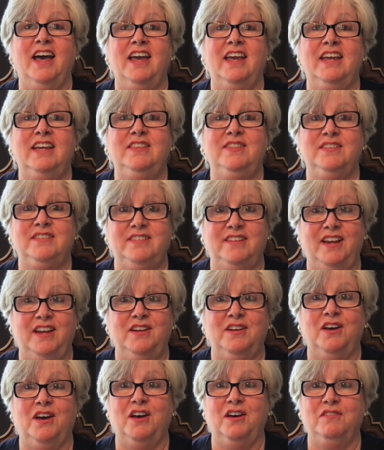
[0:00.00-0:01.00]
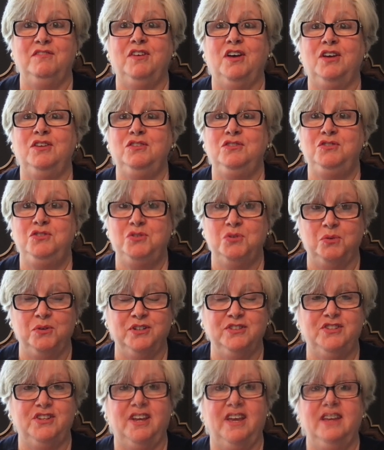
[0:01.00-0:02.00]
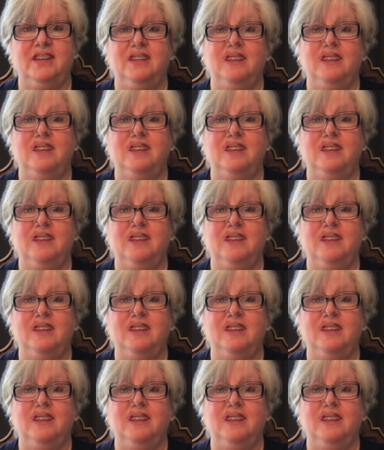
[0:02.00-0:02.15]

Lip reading: in the state of Georgia.